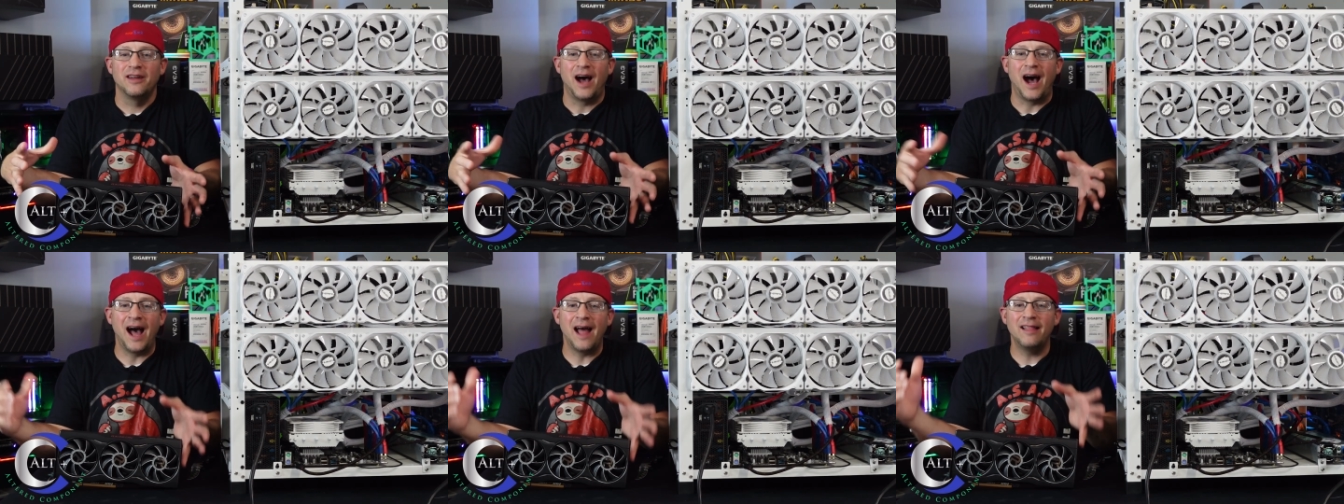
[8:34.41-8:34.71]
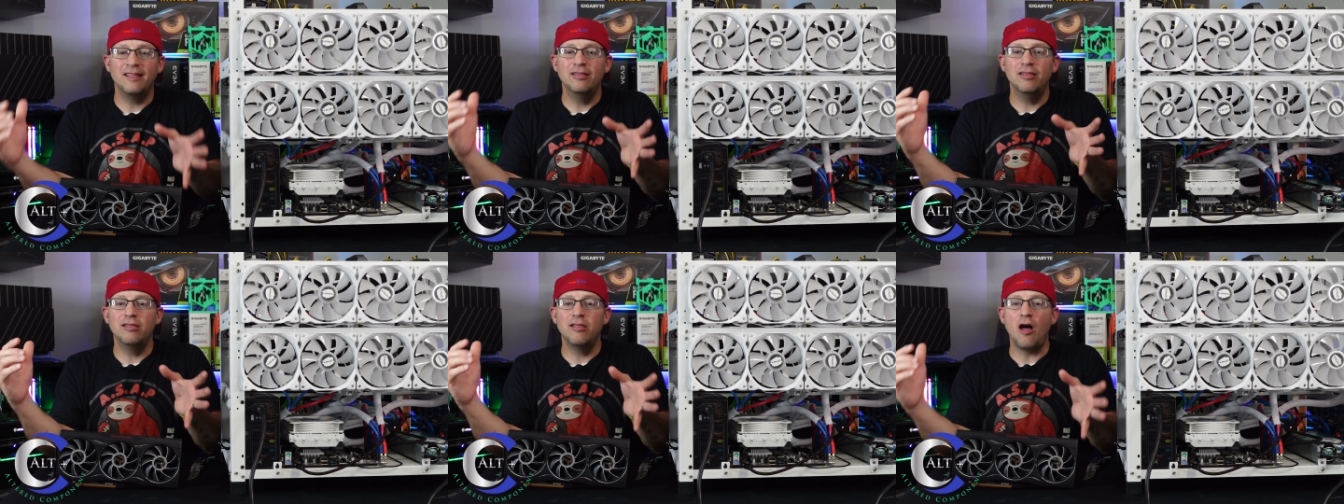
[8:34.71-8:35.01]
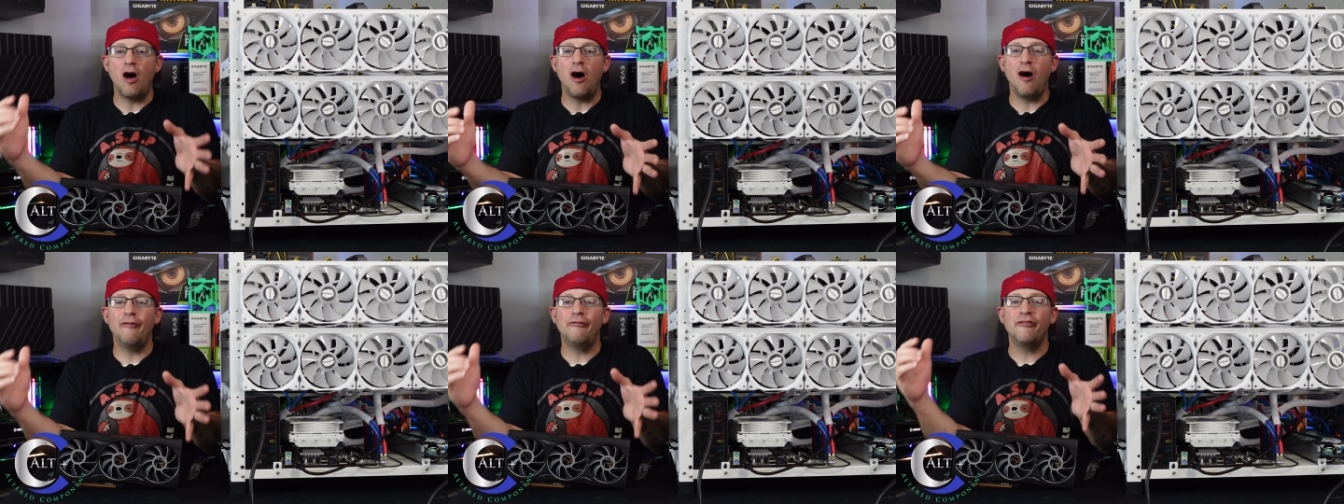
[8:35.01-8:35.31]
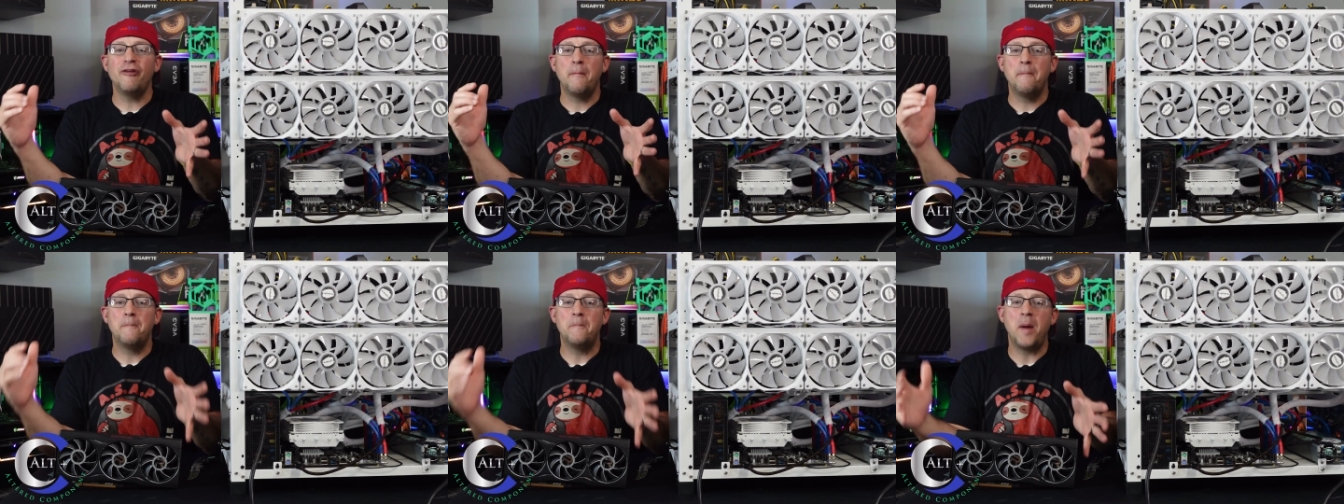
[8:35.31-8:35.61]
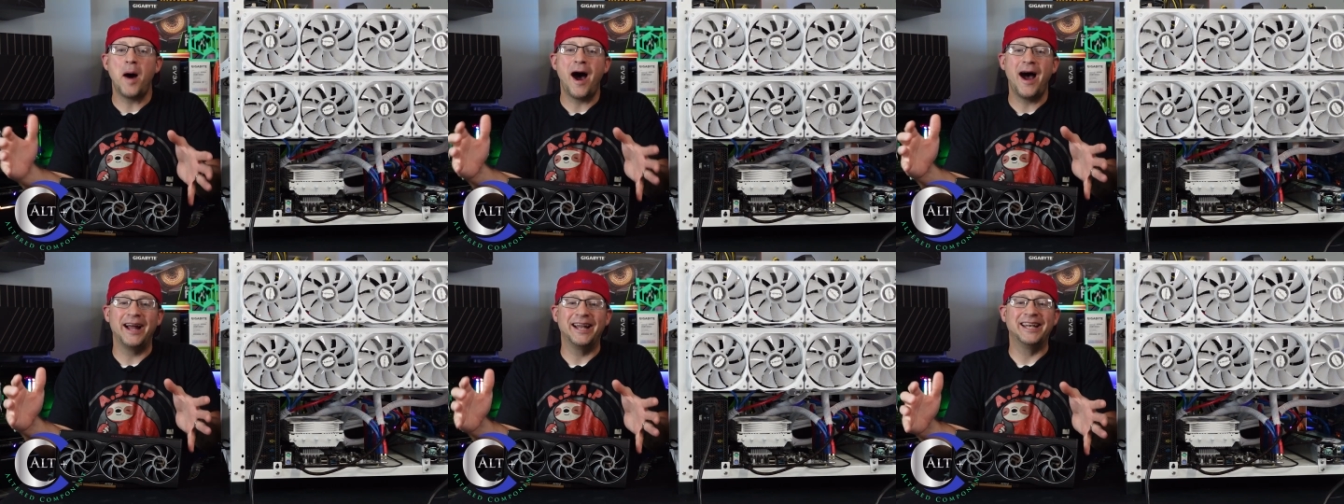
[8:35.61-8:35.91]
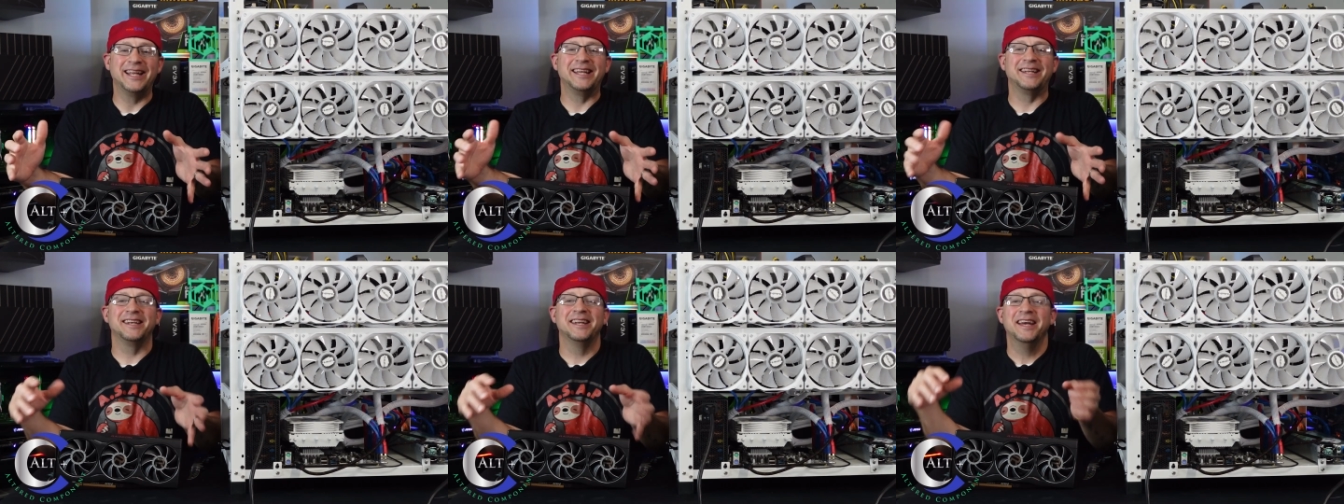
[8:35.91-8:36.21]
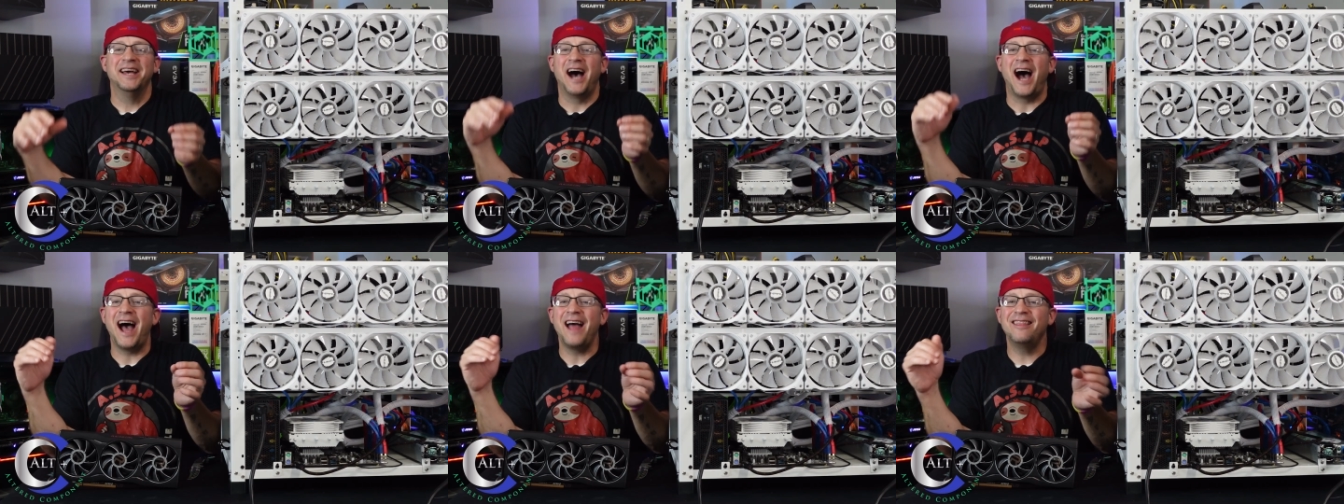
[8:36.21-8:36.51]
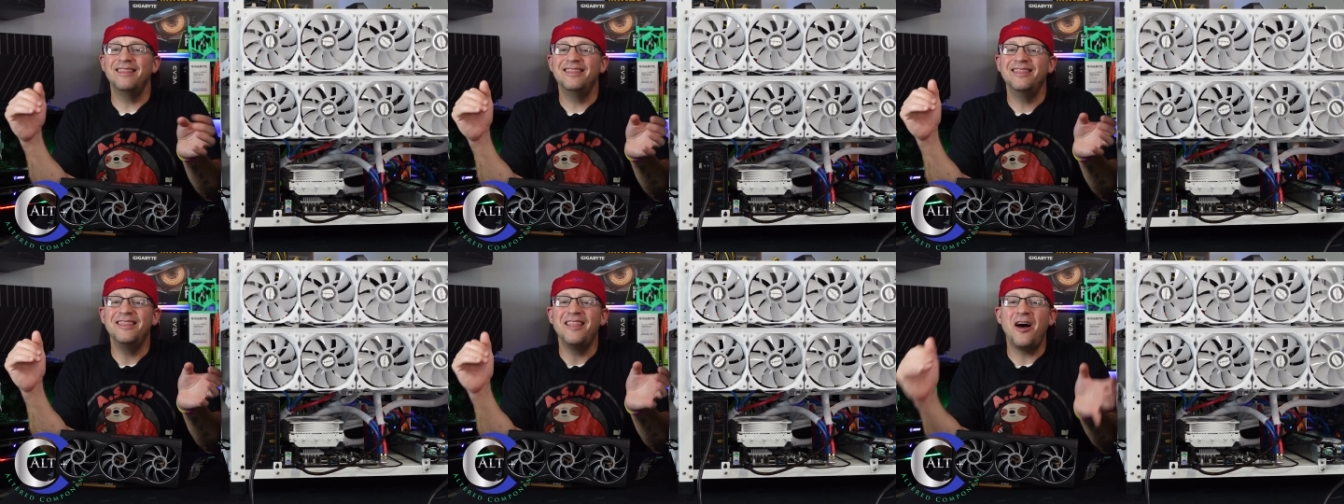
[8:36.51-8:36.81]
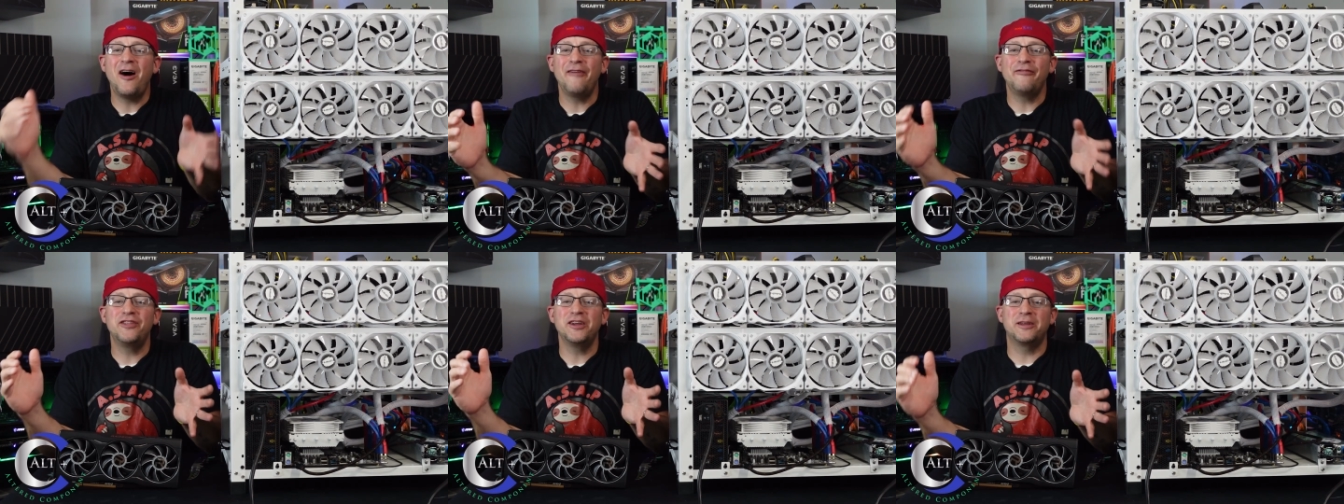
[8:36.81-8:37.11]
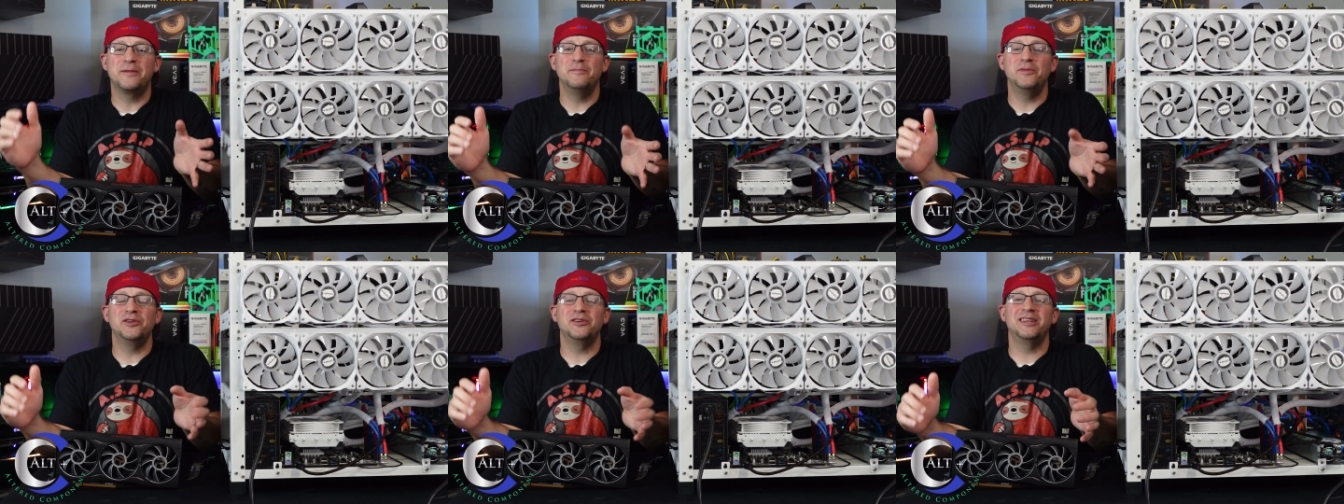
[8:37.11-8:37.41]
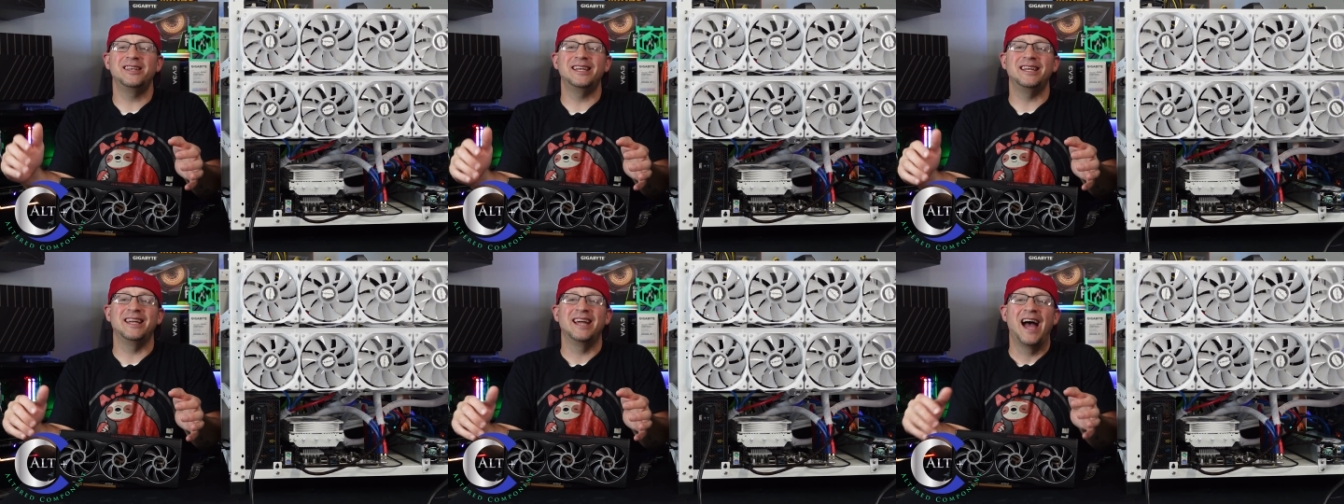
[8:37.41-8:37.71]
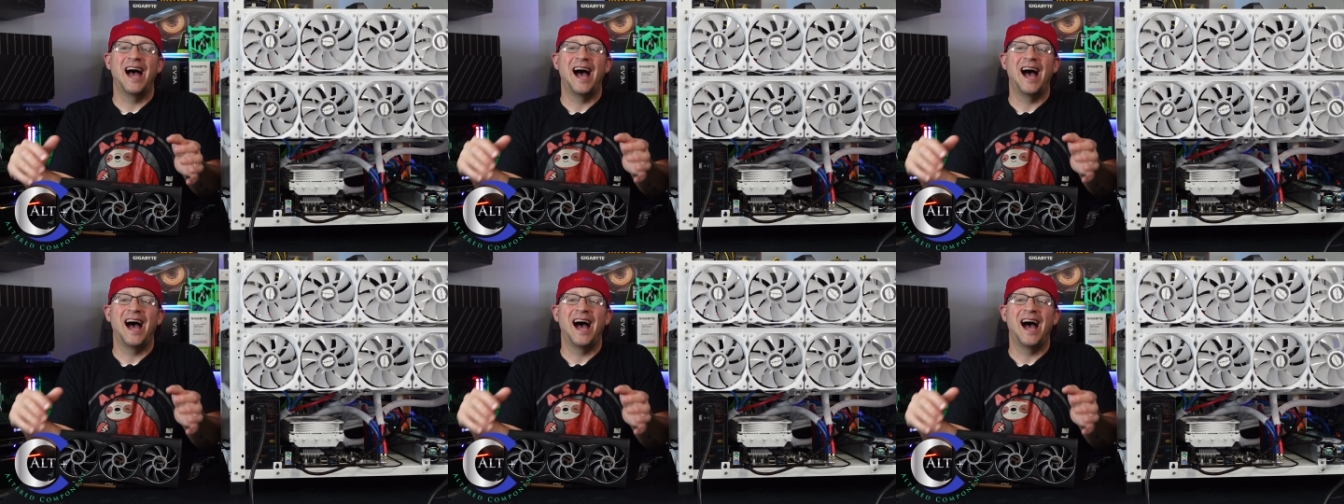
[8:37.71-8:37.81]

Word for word: I love mining. I love the community.